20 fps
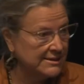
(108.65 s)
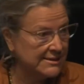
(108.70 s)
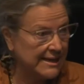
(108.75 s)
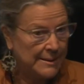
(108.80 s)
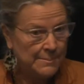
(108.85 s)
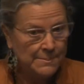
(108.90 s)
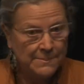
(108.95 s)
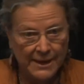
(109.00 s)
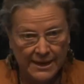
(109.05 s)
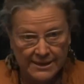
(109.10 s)
¿qué
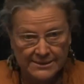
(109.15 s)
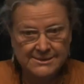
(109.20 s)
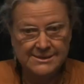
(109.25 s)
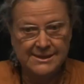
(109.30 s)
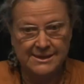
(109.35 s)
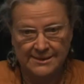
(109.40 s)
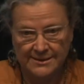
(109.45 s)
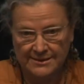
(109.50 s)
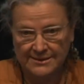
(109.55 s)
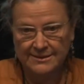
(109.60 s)

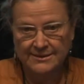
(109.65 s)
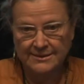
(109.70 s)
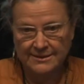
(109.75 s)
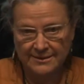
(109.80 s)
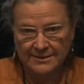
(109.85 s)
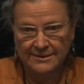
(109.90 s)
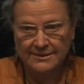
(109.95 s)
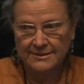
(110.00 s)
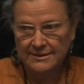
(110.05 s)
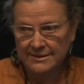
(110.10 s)
pasa
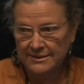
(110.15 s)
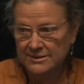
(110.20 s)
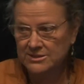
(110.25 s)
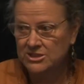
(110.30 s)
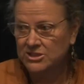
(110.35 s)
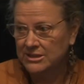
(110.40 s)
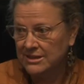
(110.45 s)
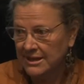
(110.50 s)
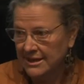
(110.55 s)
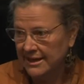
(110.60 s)
en
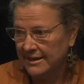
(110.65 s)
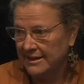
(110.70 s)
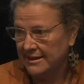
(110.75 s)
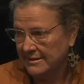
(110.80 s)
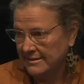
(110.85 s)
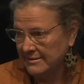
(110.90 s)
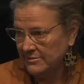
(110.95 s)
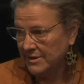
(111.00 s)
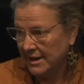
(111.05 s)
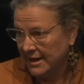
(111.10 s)
Chile,
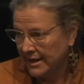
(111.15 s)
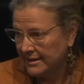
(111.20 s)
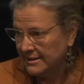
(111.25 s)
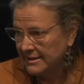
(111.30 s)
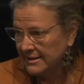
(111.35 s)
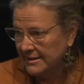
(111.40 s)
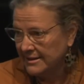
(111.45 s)
right?